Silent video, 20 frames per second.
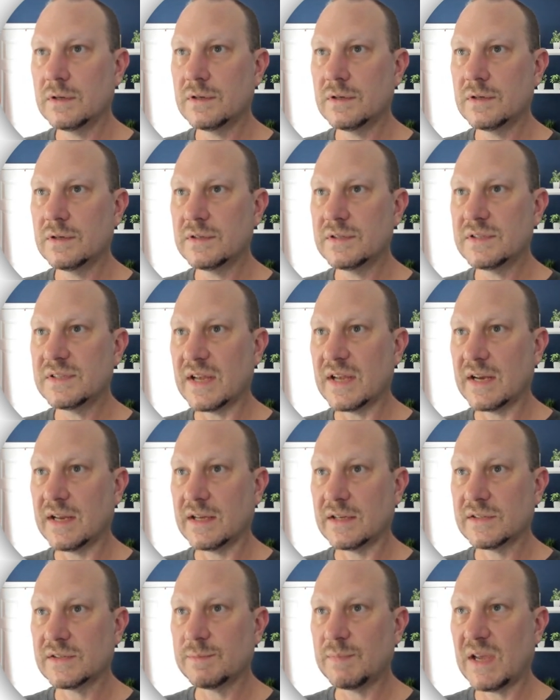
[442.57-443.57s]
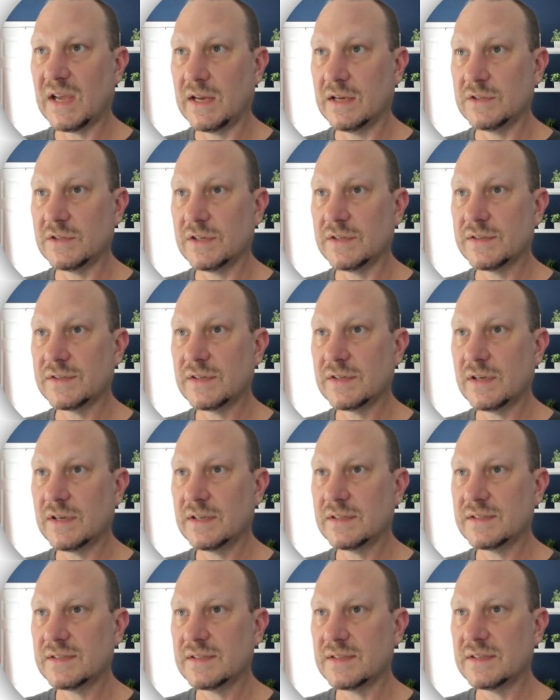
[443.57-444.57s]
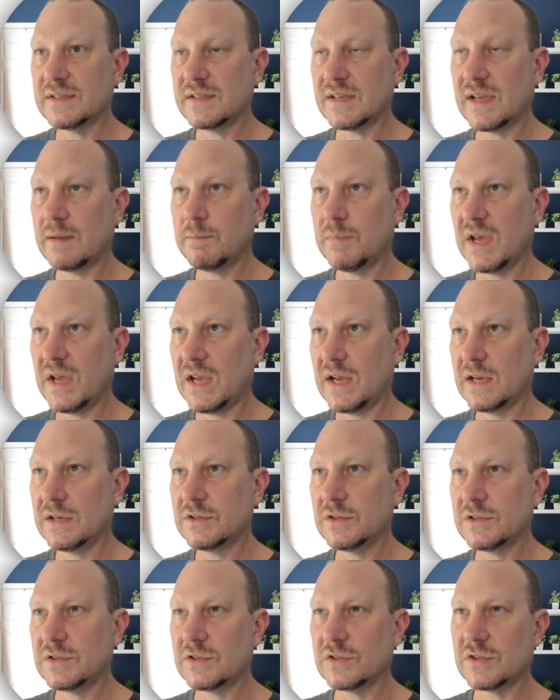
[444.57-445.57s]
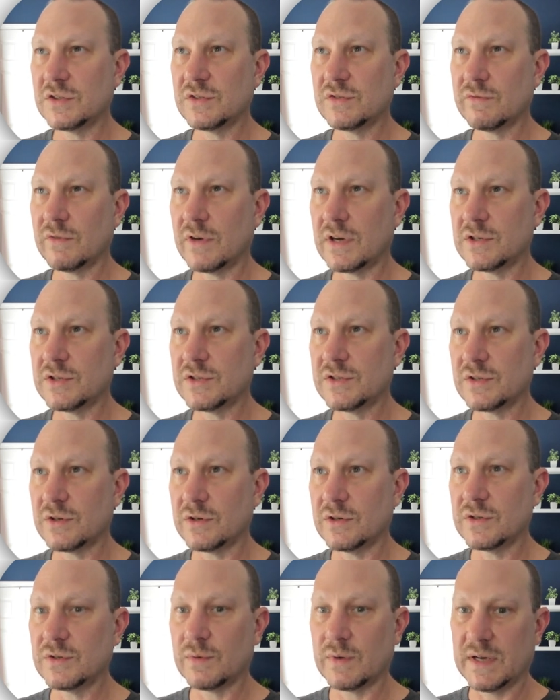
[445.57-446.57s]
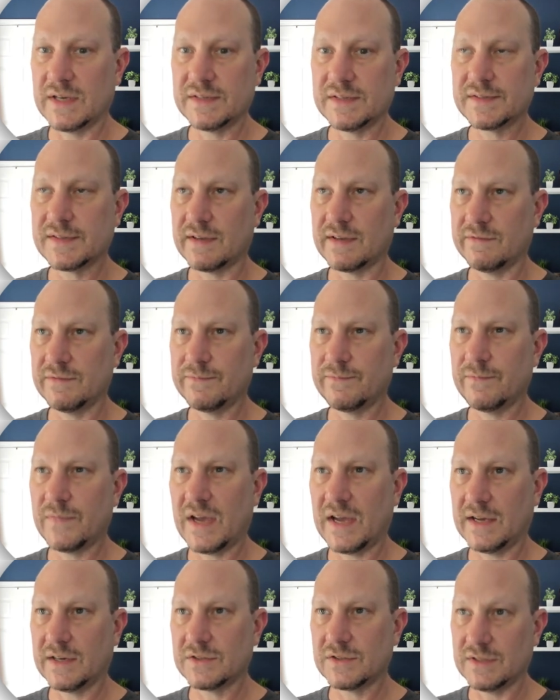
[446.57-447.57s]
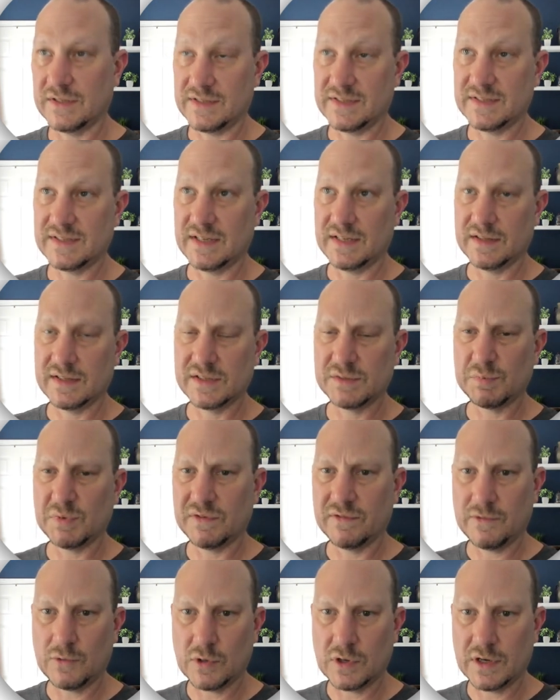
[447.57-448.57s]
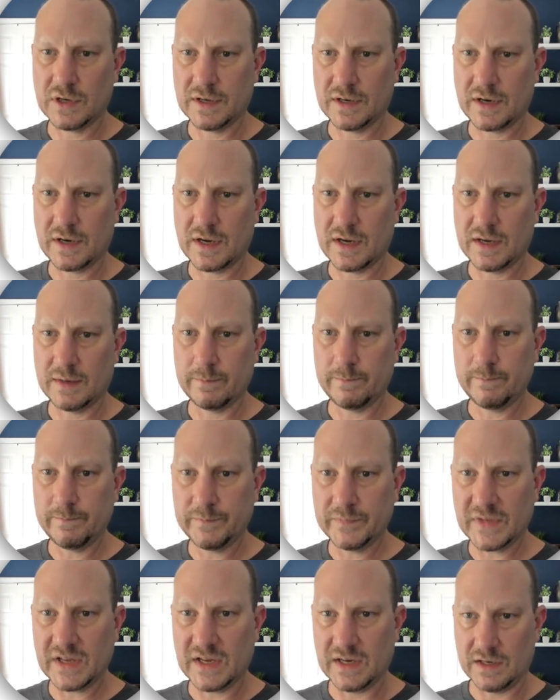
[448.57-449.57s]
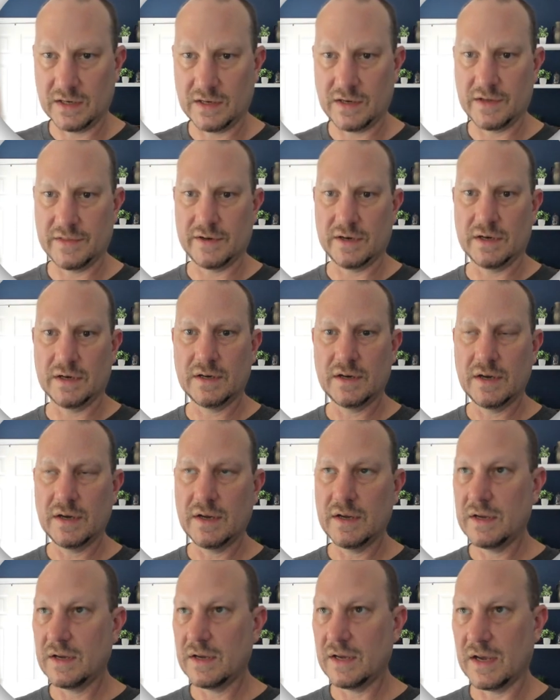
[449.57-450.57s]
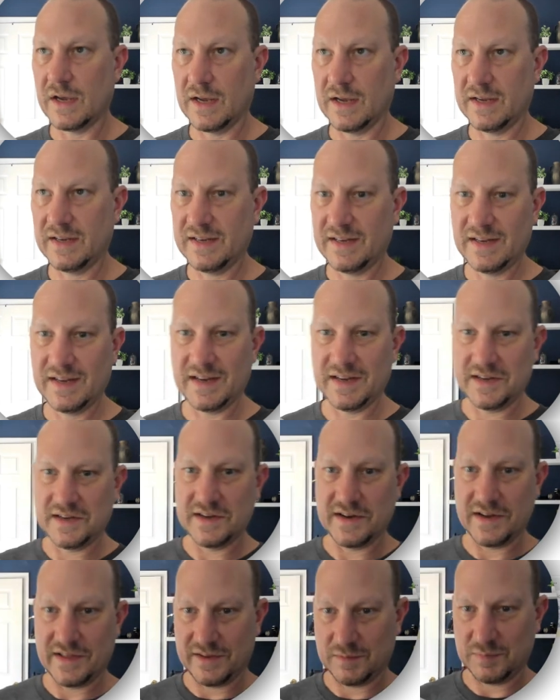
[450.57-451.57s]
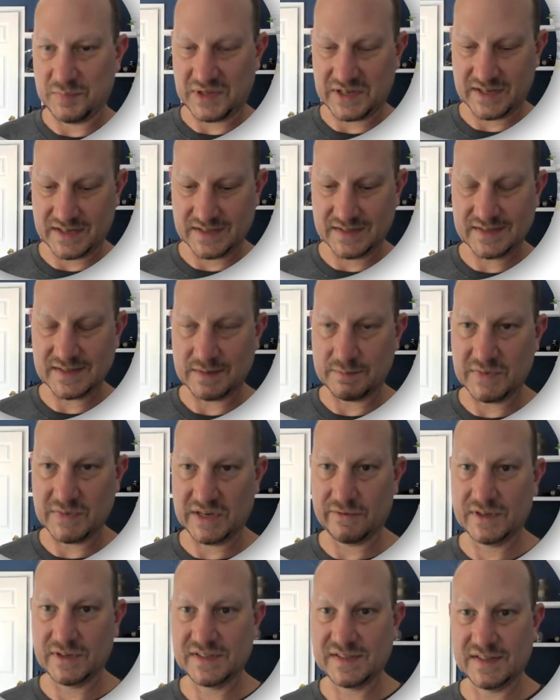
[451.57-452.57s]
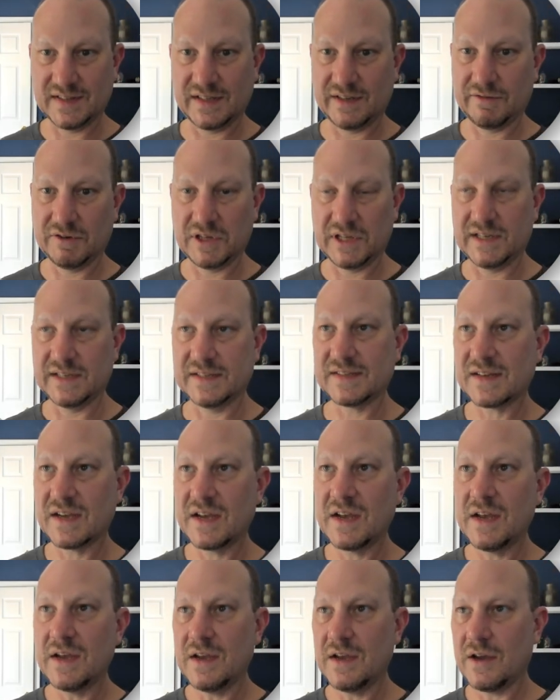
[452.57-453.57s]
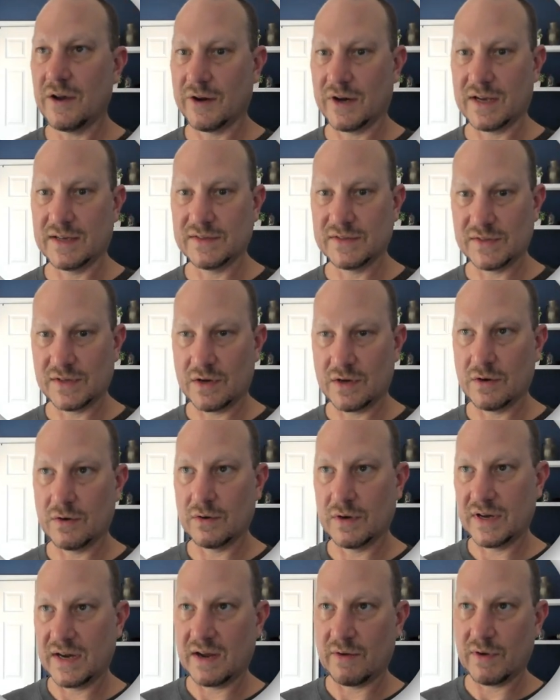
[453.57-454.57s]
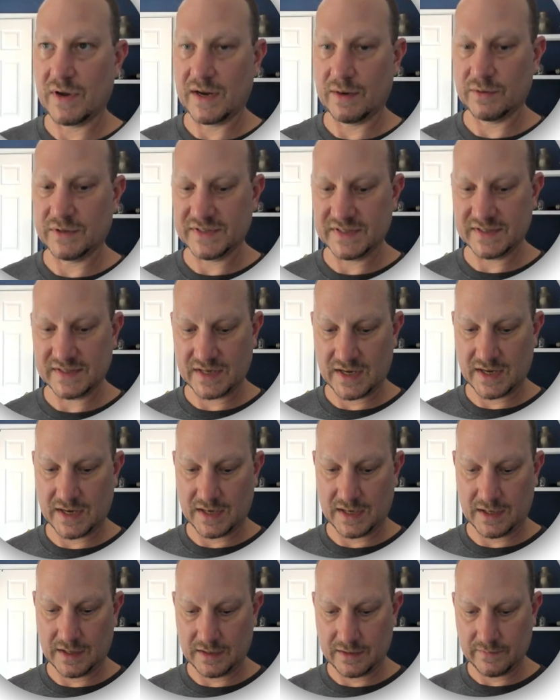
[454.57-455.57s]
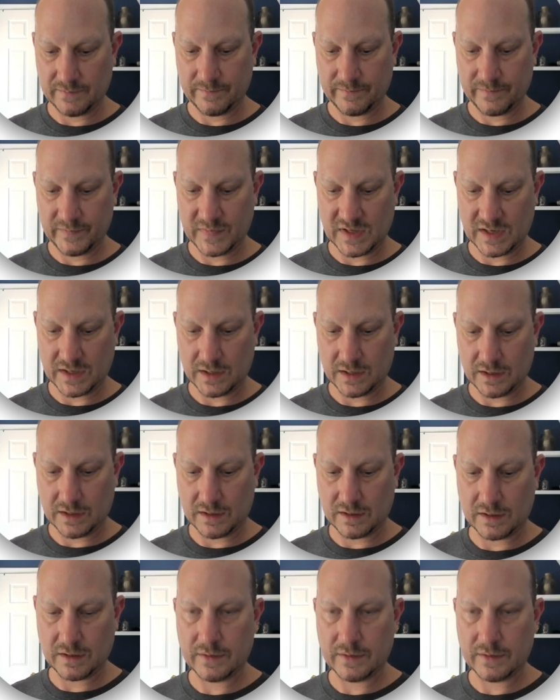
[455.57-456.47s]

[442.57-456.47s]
settings pages. It's the same page, it's just registered twice. I've actually seen this before in another plugin somebody recently released. Okay, so now I will say there.